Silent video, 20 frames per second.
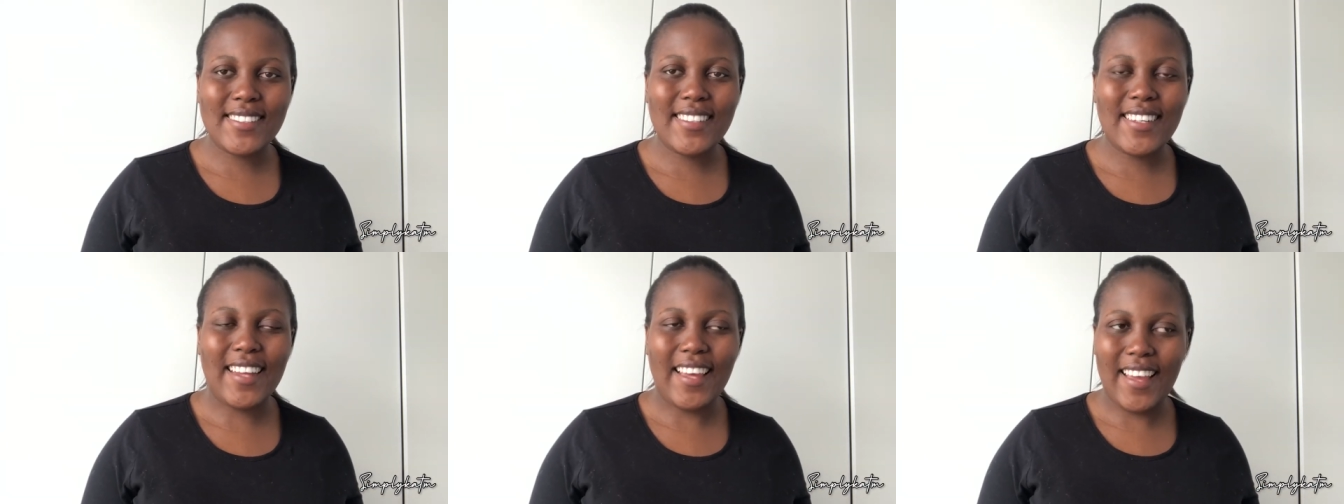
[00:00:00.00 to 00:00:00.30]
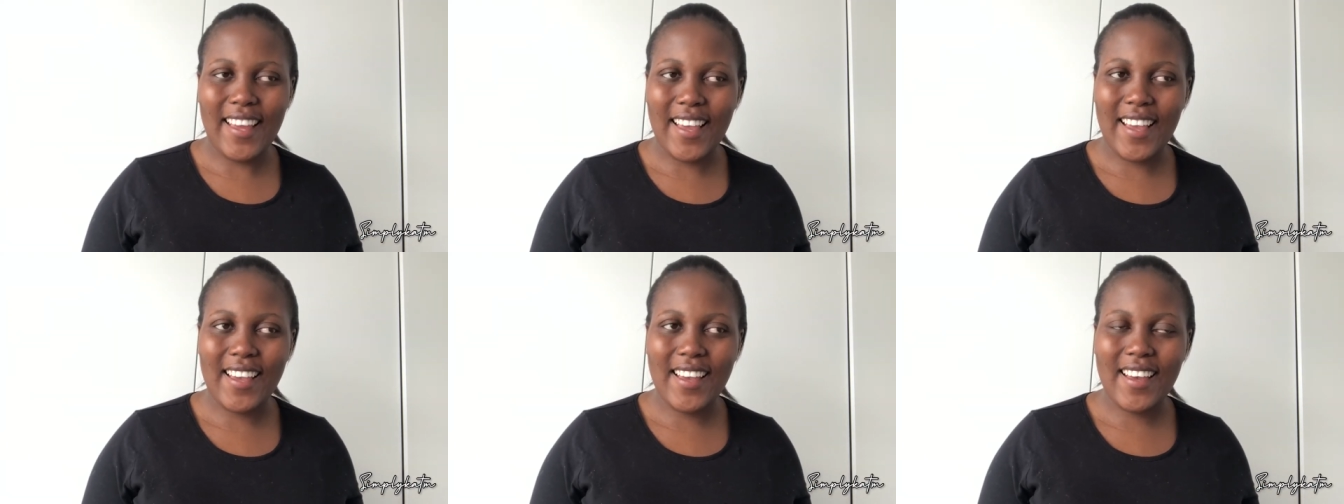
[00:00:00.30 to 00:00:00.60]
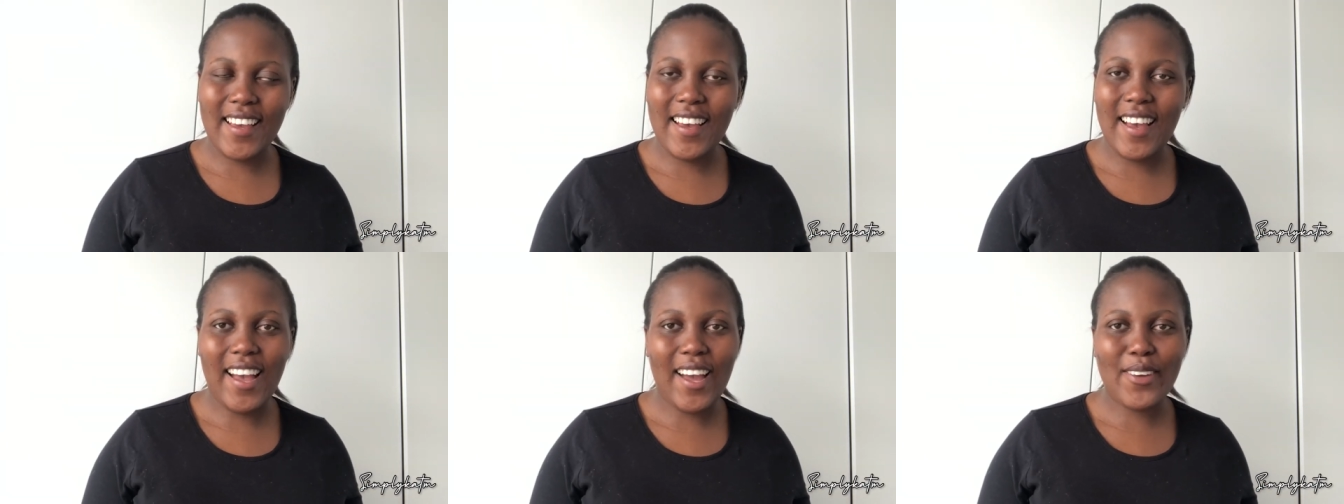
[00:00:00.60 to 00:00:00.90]
Like
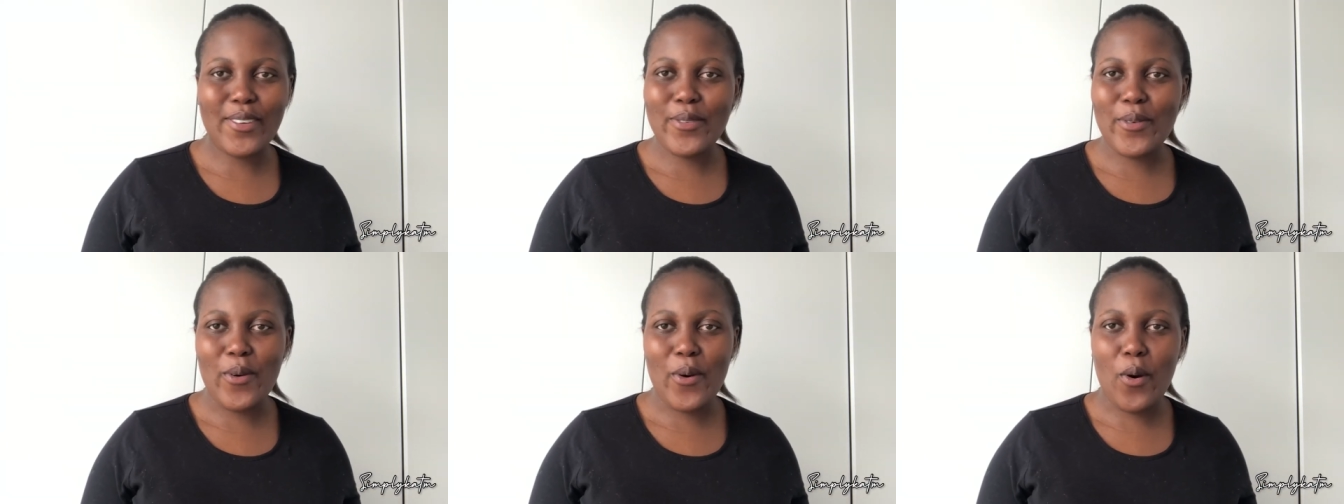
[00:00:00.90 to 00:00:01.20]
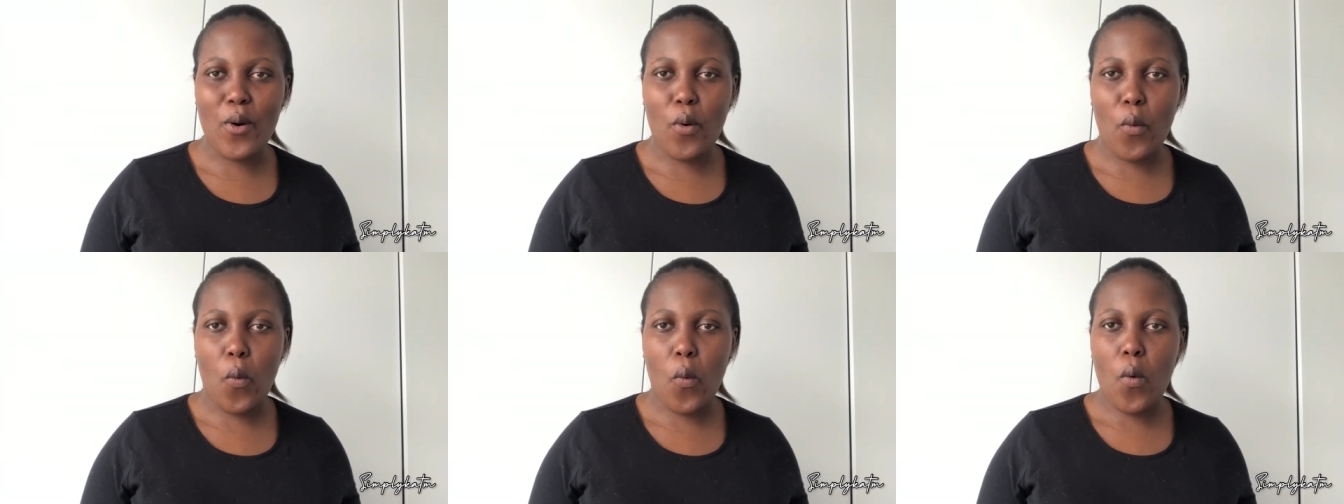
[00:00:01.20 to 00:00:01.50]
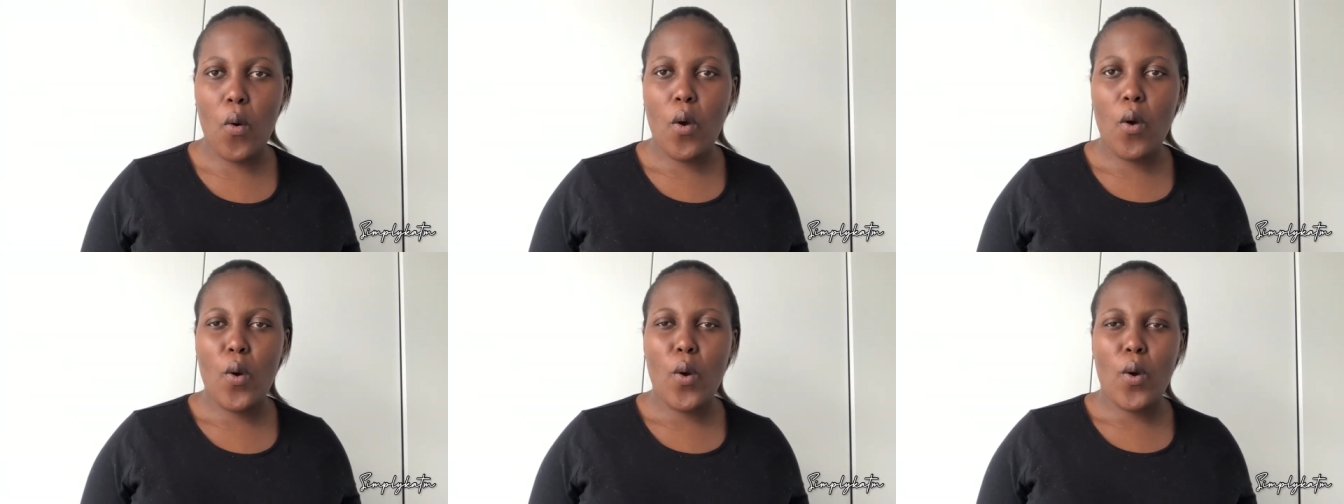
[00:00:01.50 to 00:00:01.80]
I don't know,
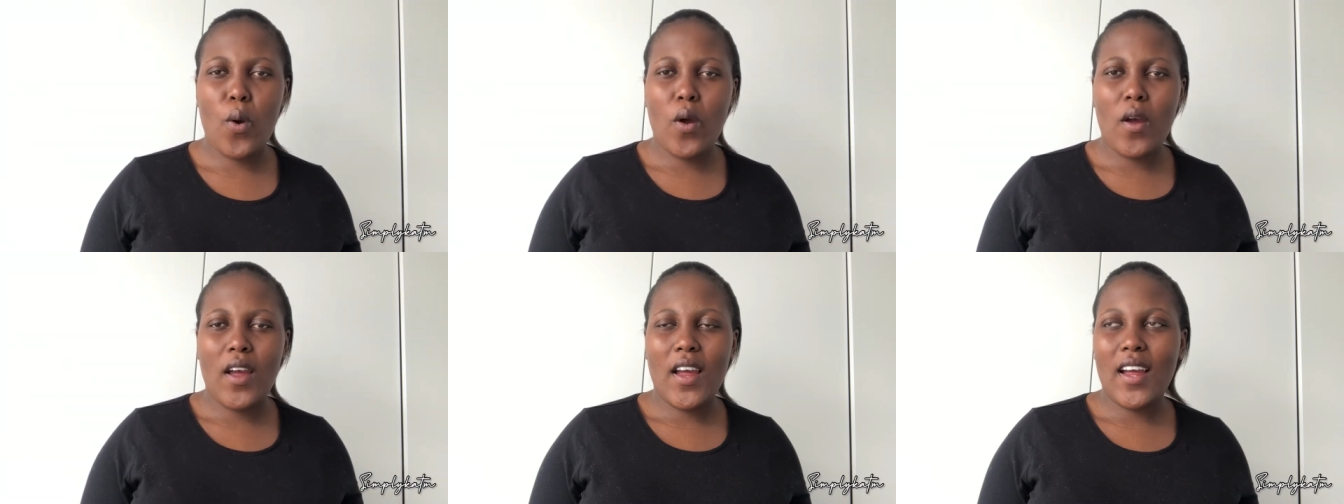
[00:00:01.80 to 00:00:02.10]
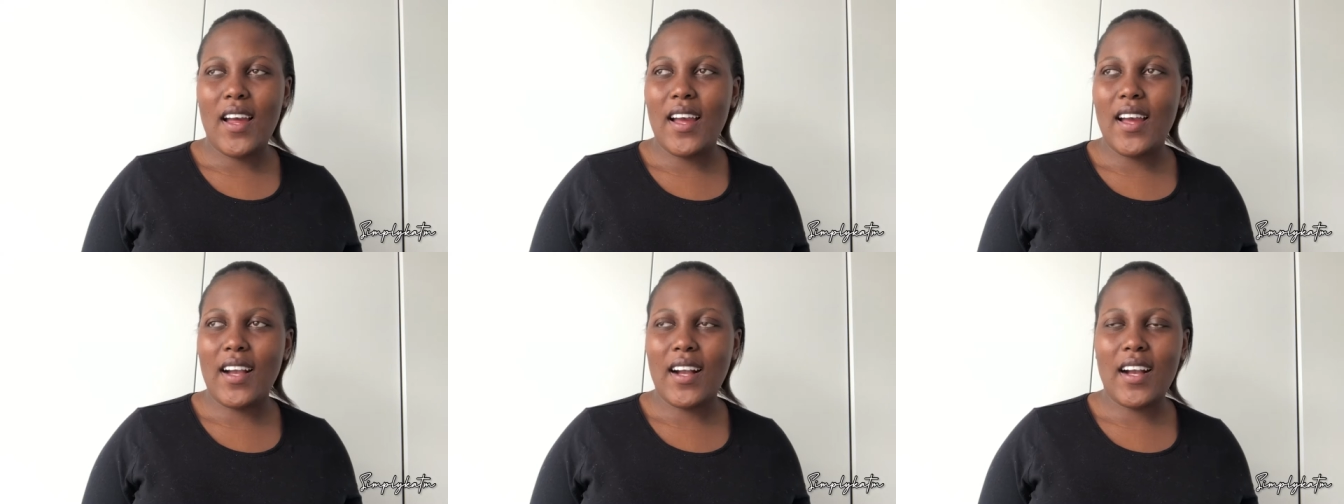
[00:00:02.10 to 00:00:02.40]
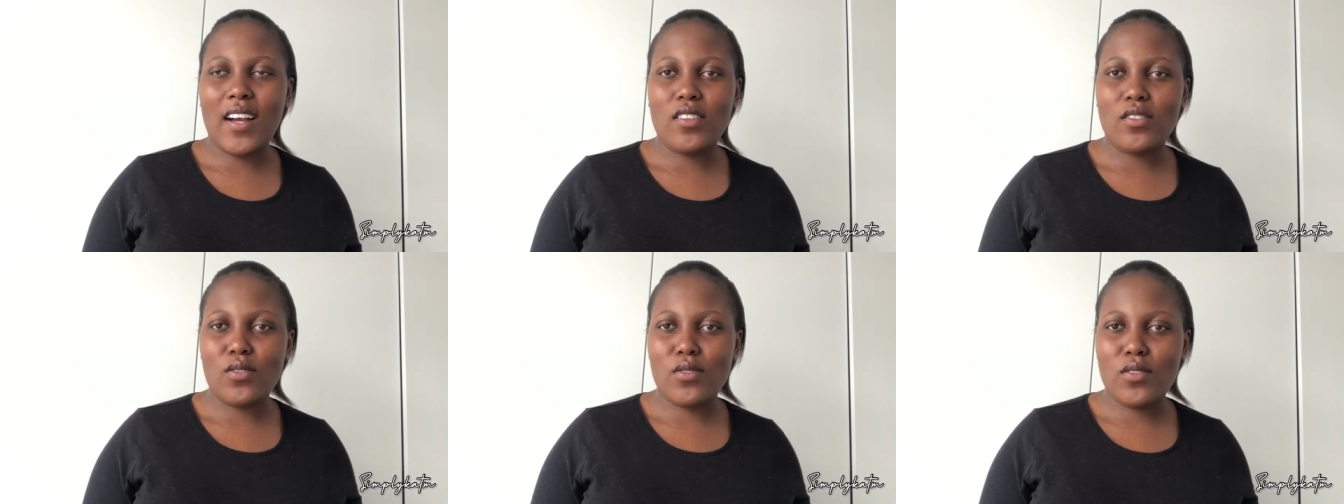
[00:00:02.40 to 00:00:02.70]
I
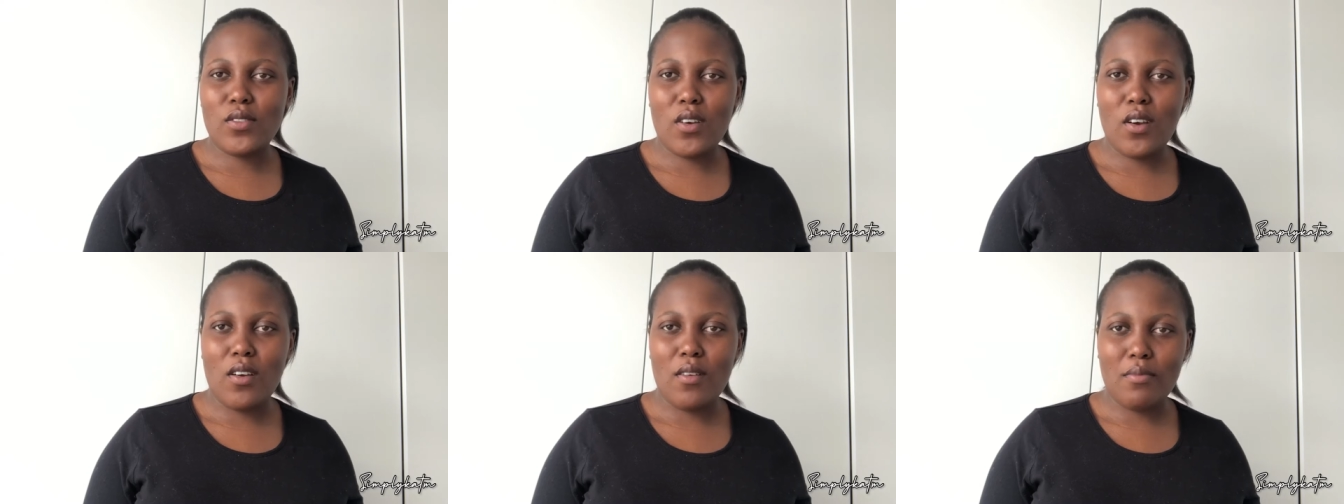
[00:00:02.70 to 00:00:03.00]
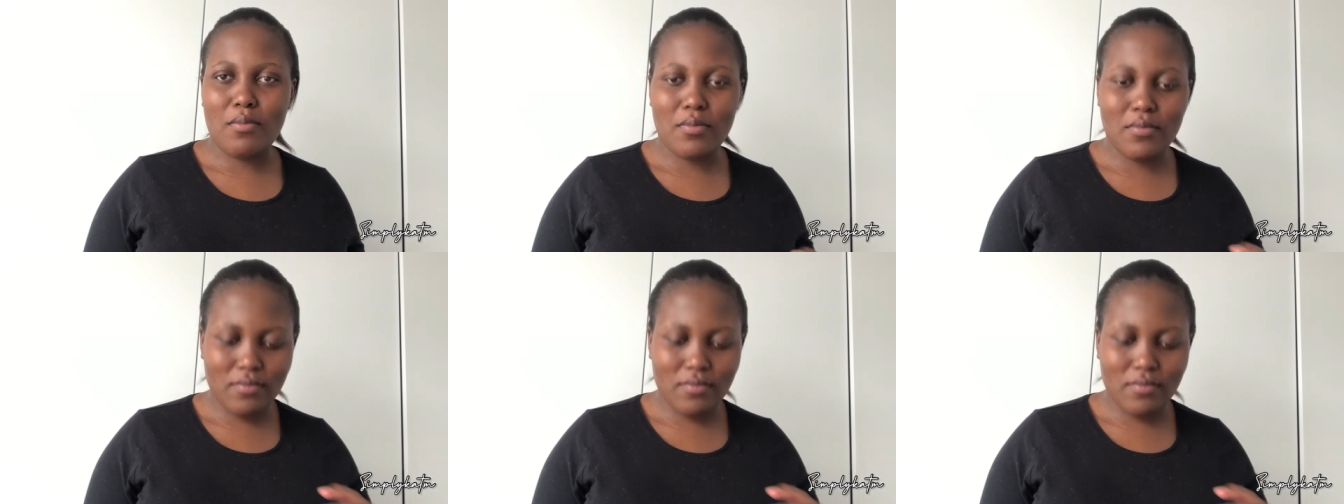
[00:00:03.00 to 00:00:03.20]
can't stop.